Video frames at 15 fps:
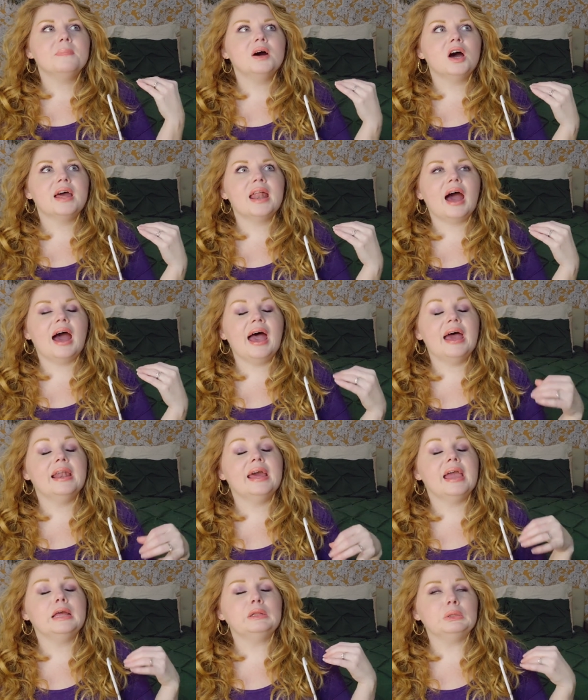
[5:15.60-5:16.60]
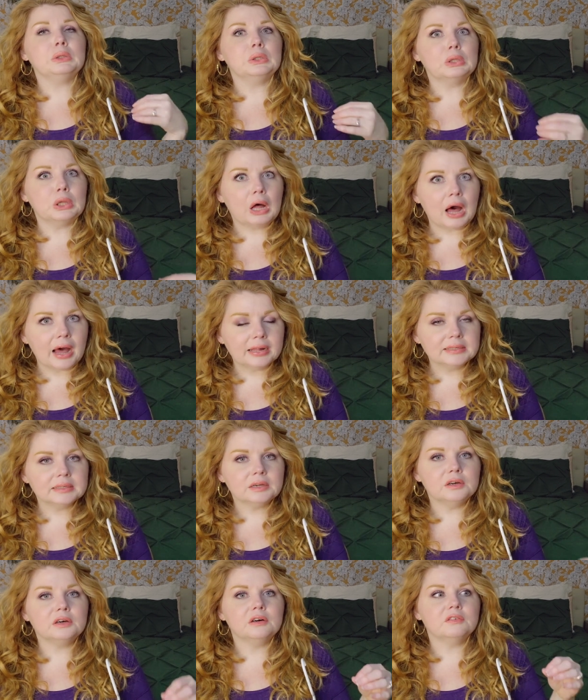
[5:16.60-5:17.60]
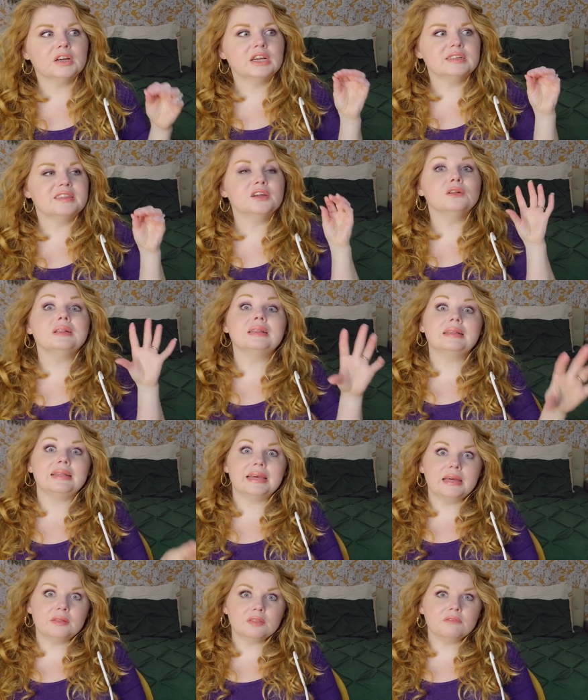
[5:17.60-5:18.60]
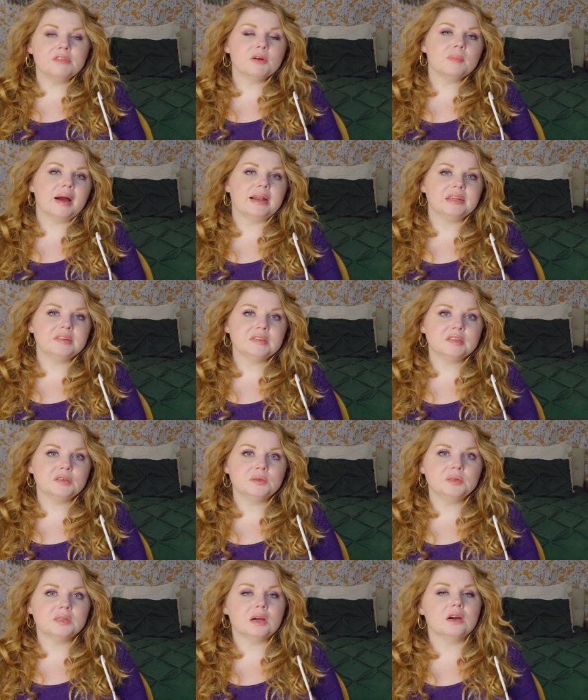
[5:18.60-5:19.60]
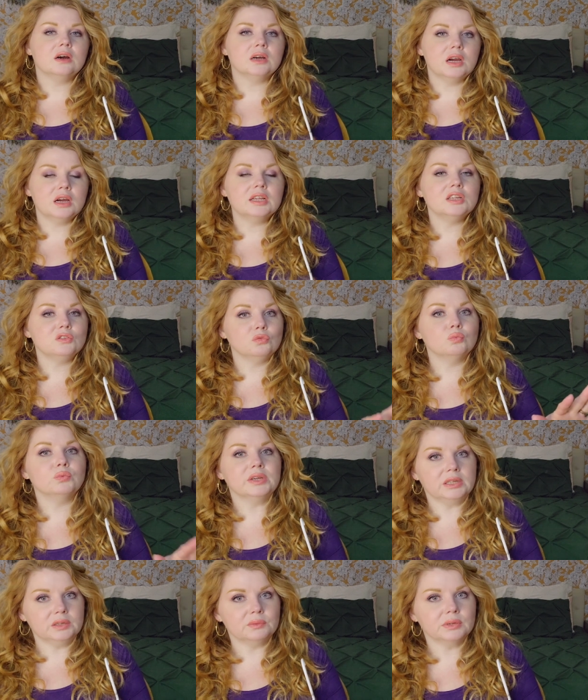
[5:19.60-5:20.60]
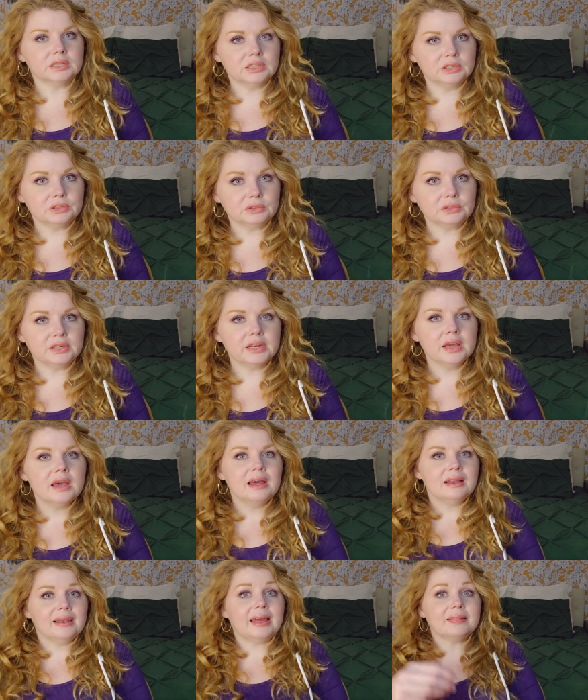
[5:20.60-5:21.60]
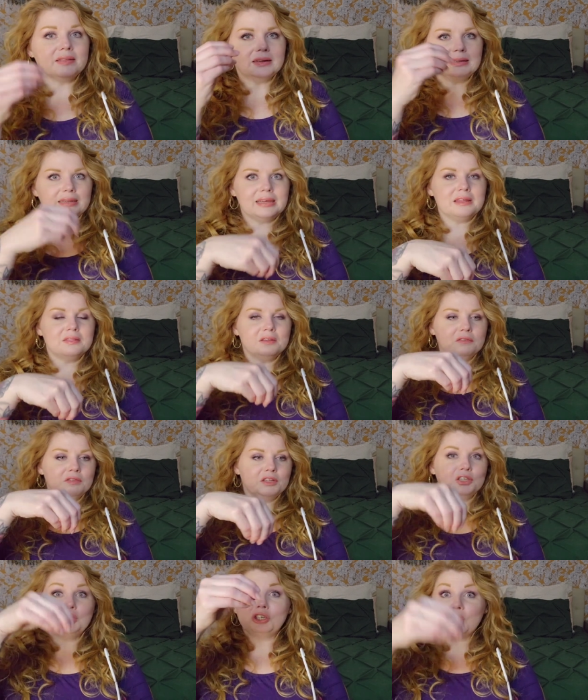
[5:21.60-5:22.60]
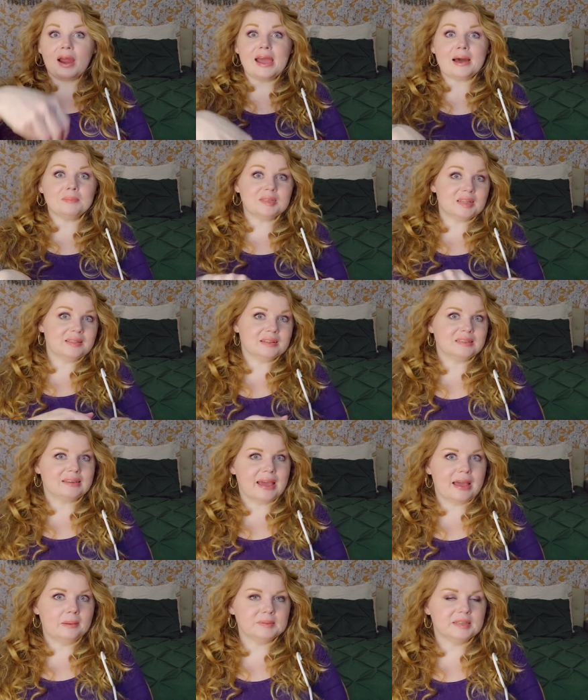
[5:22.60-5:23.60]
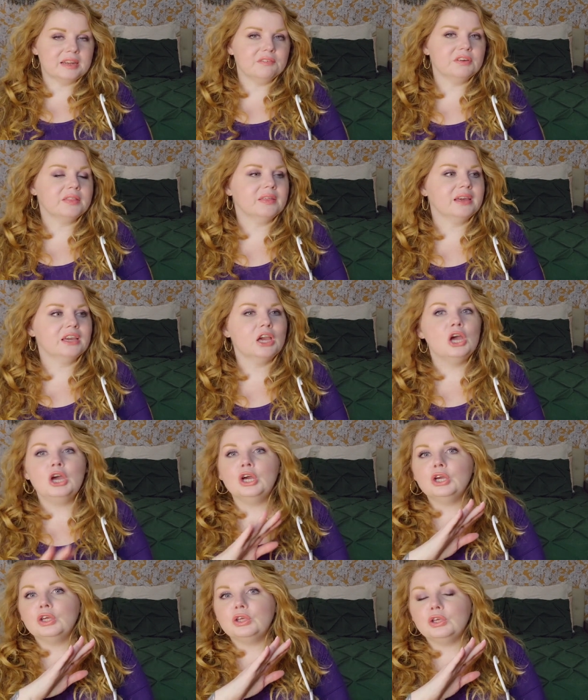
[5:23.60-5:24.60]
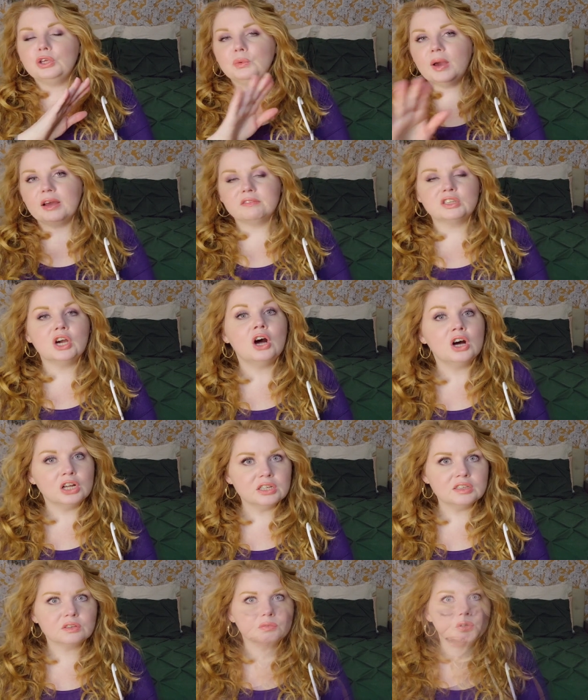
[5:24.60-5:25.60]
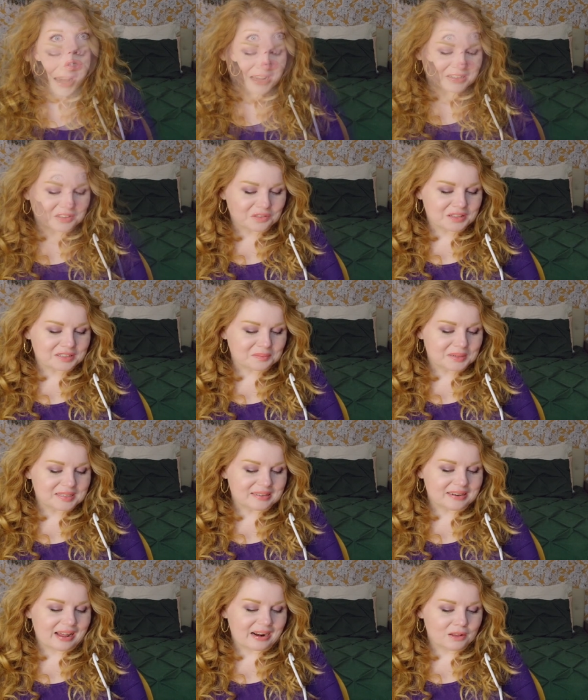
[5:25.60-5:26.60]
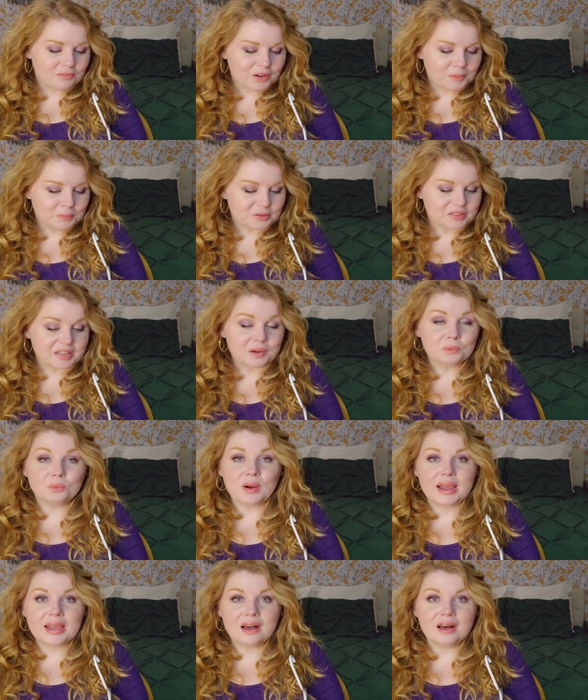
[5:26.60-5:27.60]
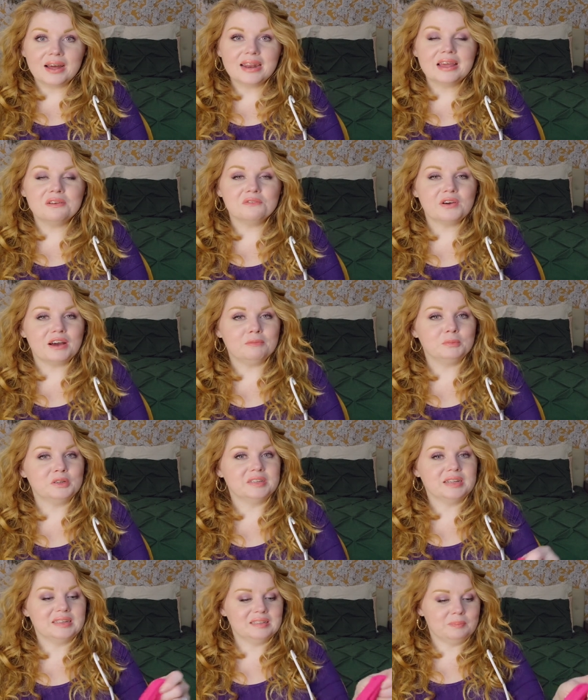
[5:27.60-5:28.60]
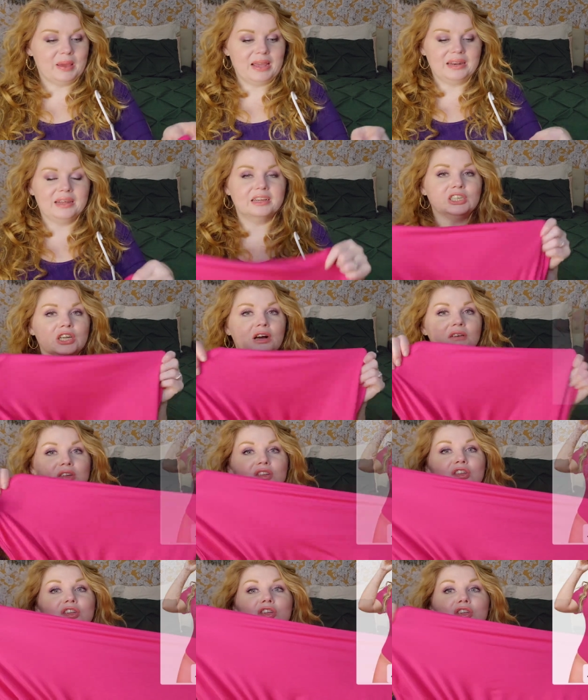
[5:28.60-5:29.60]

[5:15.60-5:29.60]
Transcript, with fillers: But I had a lot of, because their length of their bodysuits are is really, really good. Like the length of the straps and the snaps and everything. You have tons of, so this one is ninety-five percent rayon and five percent spandex, y'all. It's